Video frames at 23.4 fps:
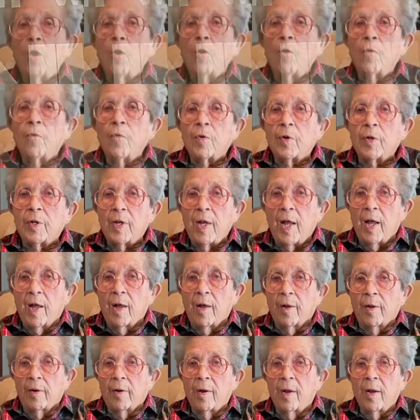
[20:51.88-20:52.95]
over
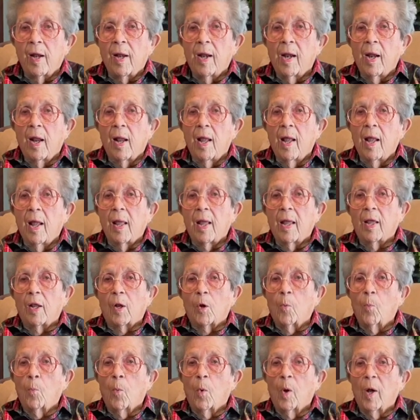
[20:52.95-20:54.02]
town
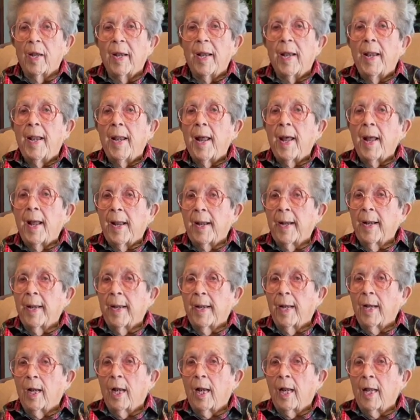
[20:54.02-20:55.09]
in one night,
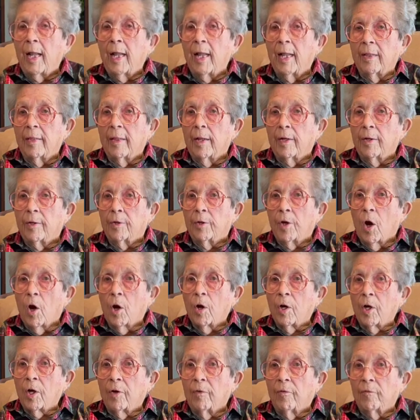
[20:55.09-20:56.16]
in the
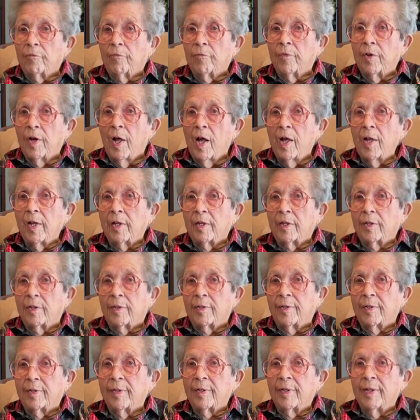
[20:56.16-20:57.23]
dark of night.
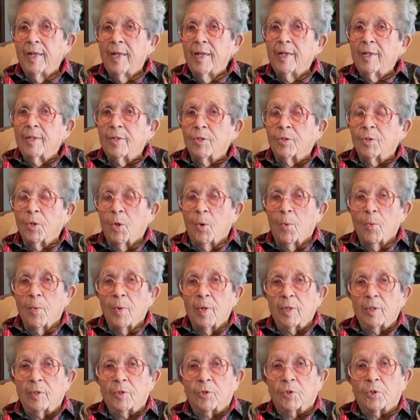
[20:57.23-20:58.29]
So
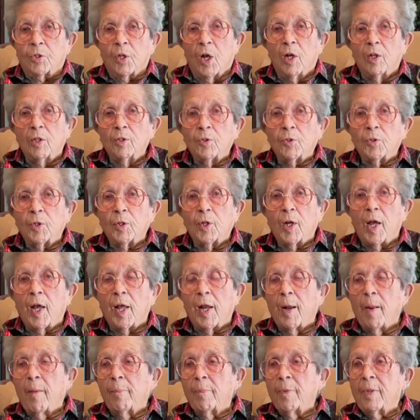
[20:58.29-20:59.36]
when Salzer got
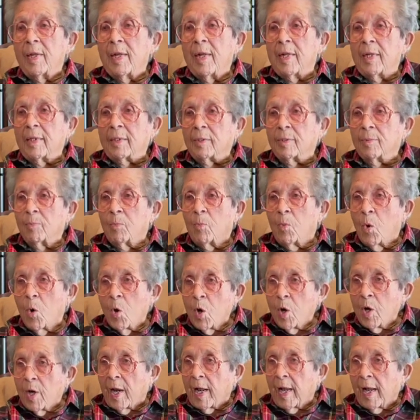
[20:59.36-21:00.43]
up the next
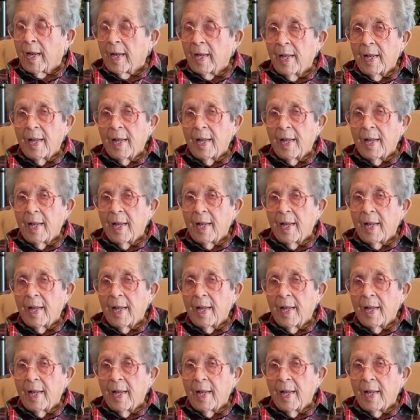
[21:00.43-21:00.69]
morning,